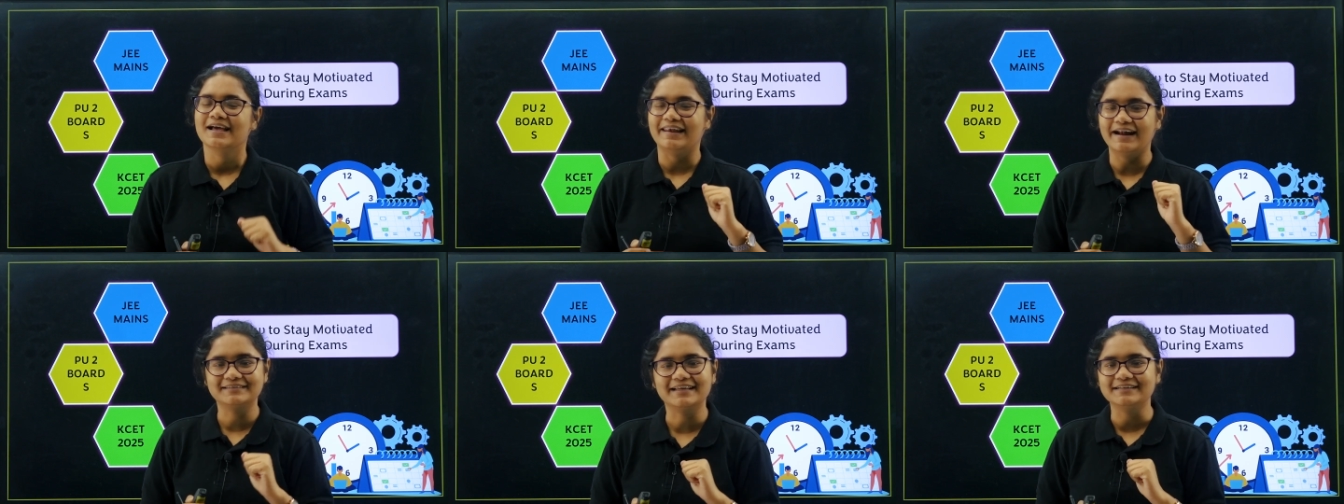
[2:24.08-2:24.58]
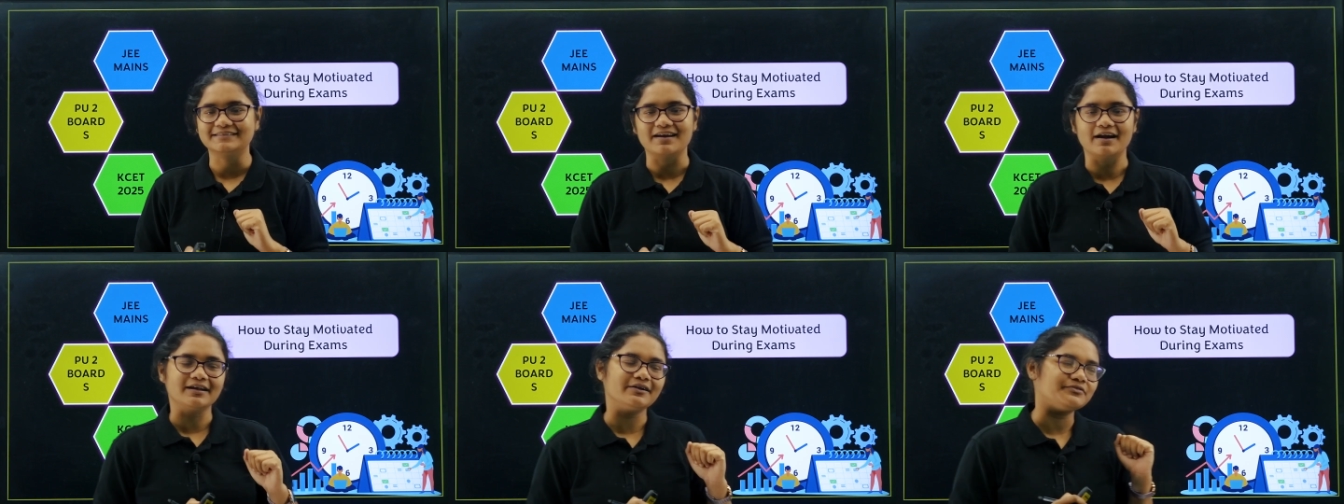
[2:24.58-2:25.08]
let's get
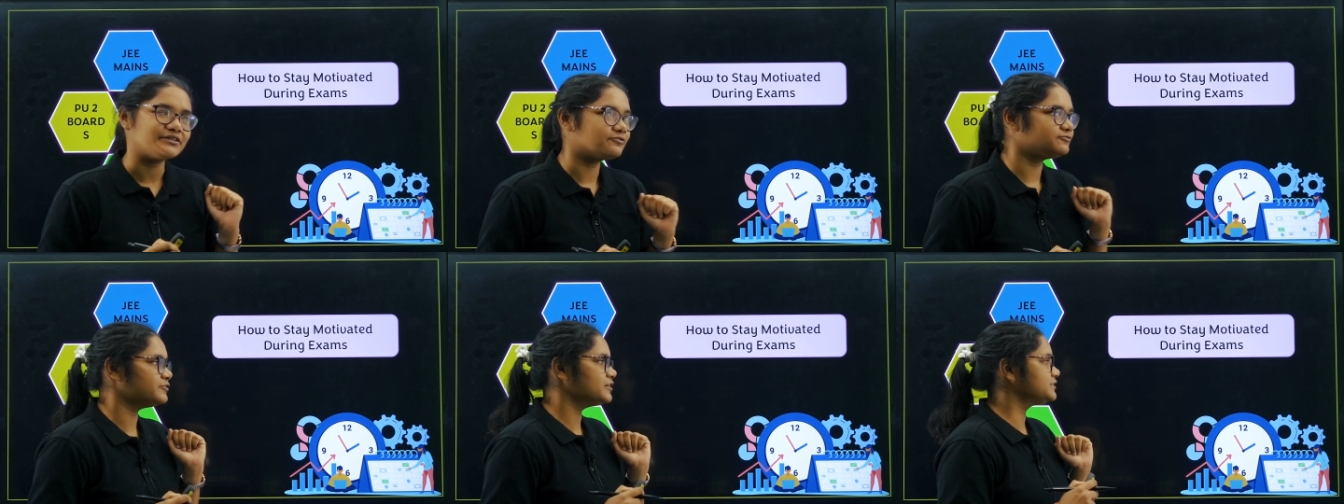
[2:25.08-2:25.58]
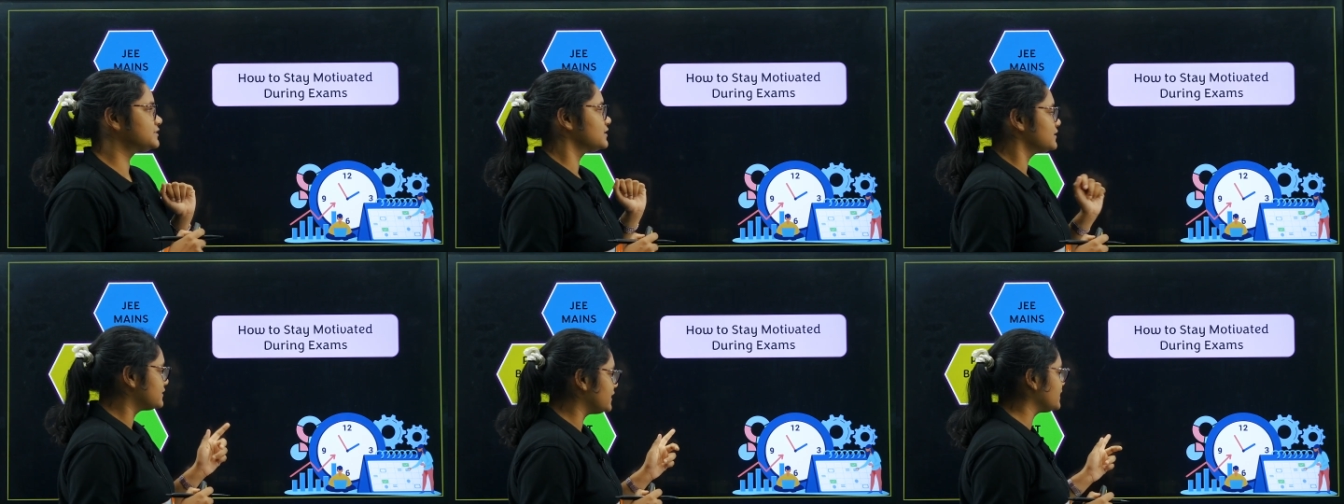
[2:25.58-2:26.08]
started with the first
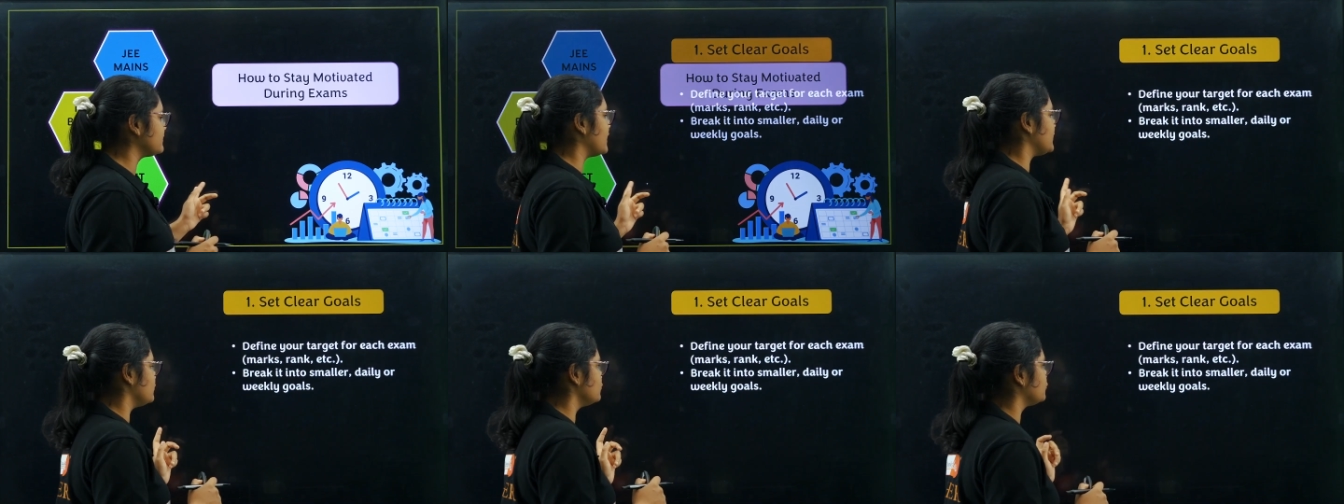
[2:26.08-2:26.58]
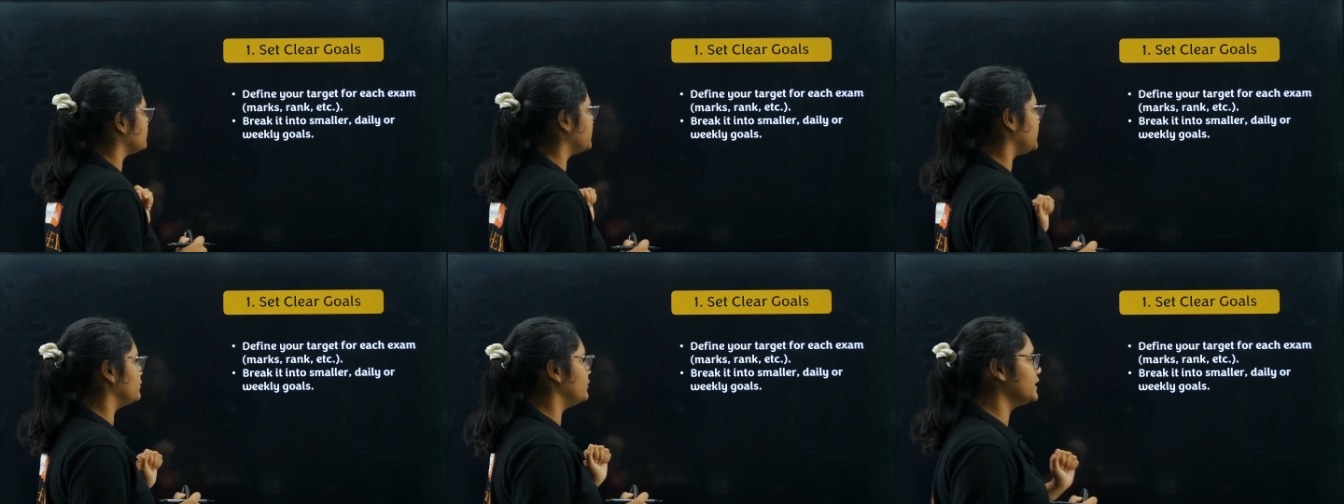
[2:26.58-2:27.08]
thing that you should be
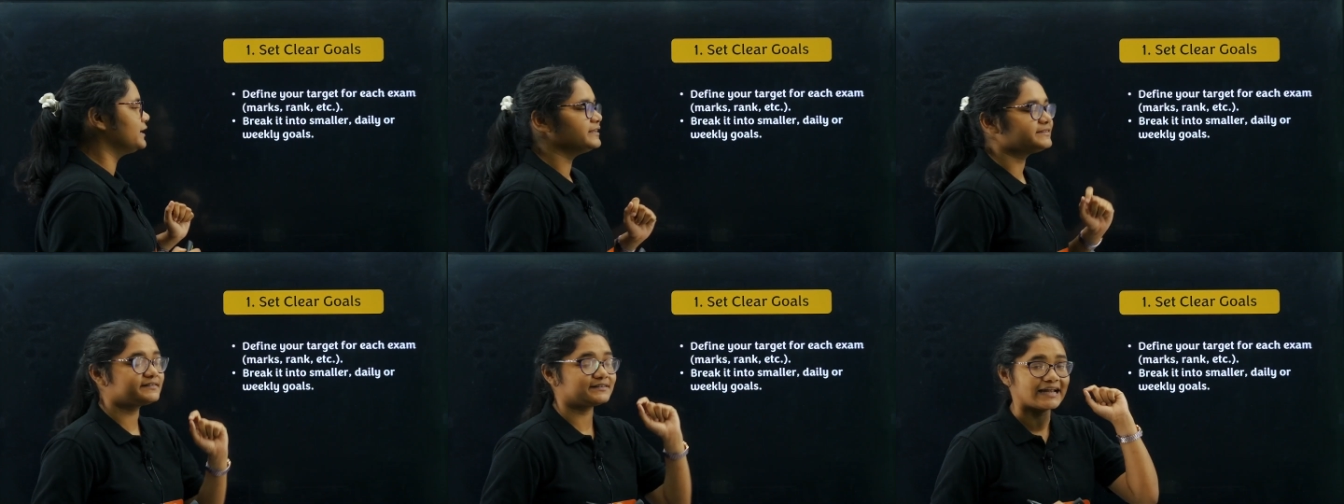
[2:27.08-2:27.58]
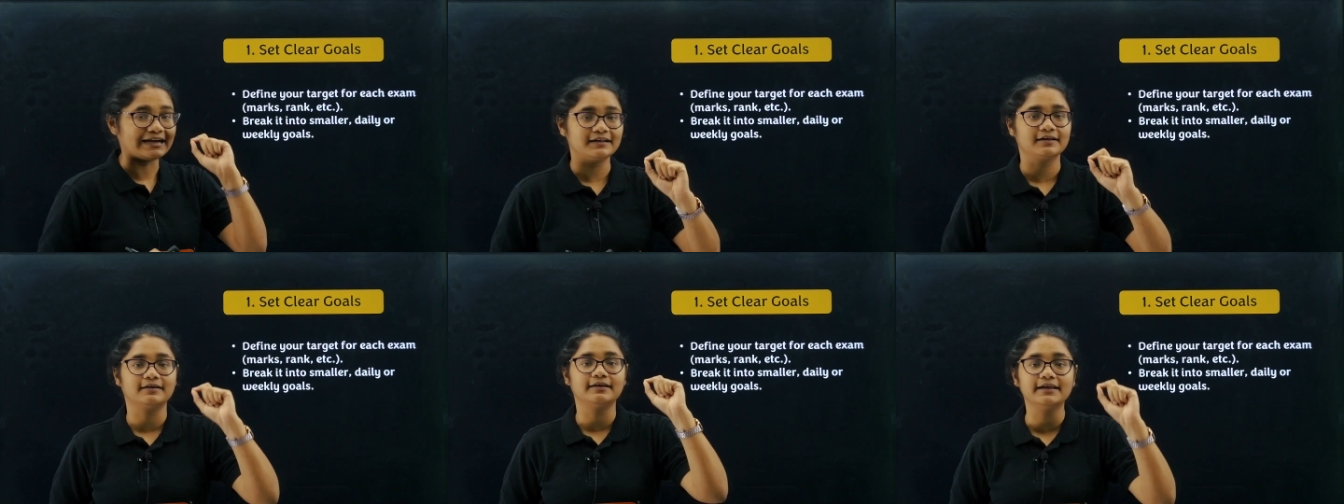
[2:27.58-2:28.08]
doing is set
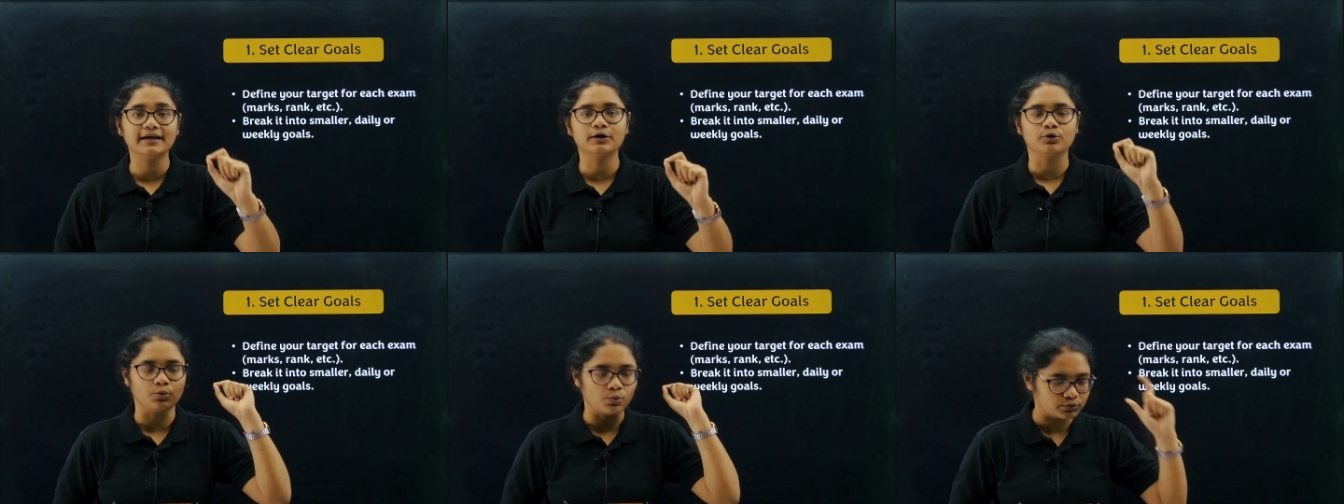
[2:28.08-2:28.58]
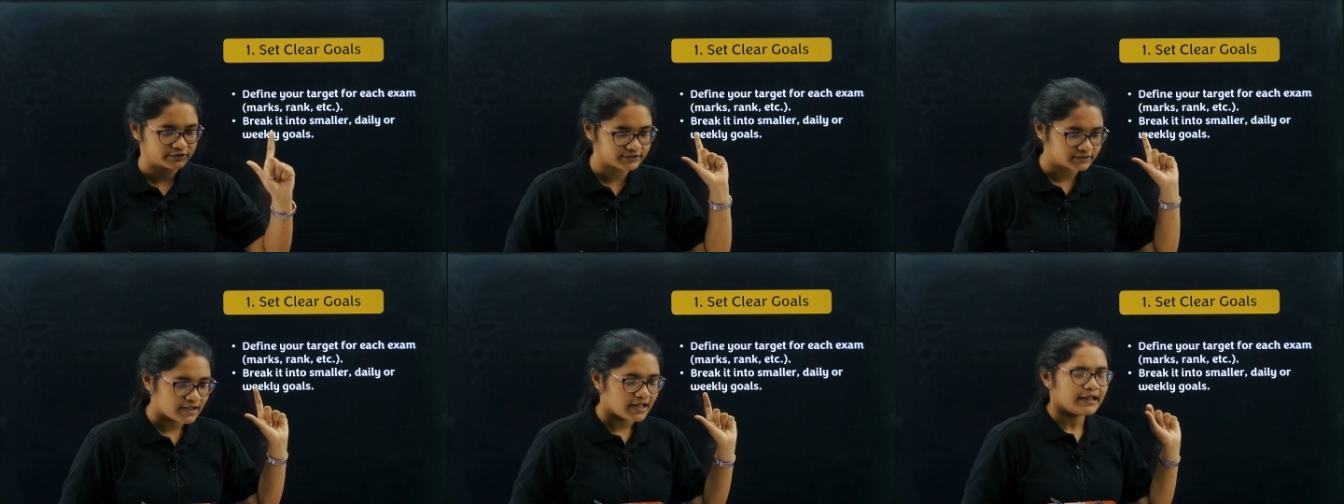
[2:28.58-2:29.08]
clear goals.